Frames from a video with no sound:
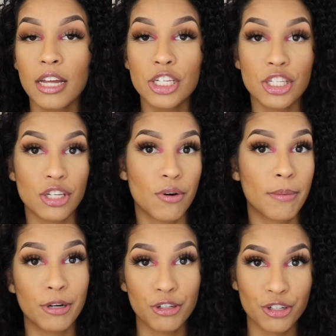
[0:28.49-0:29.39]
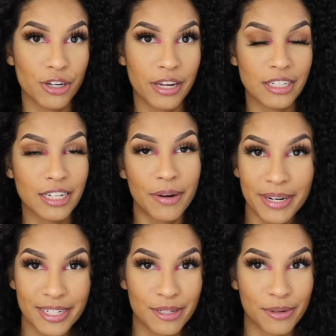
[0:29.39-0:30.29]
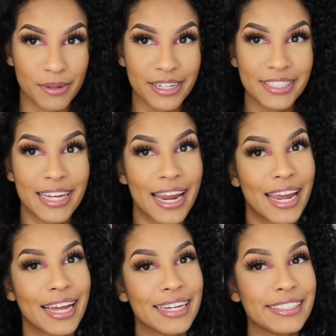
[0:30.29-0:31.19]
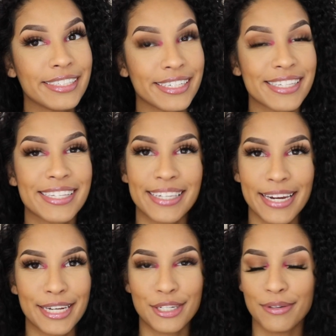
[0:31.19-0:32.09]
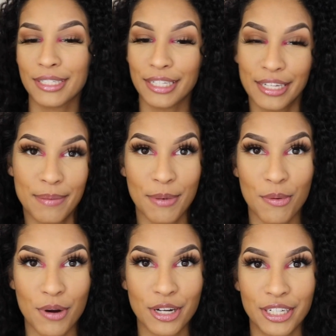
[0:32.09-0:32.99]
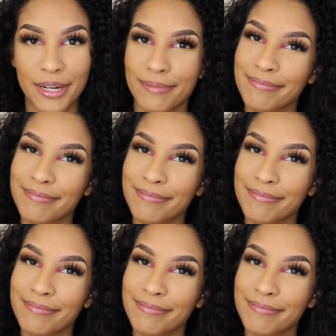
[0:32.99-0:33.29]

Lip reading: So I'm going to show you guys how I do it, and just stay tuned and keep on watching.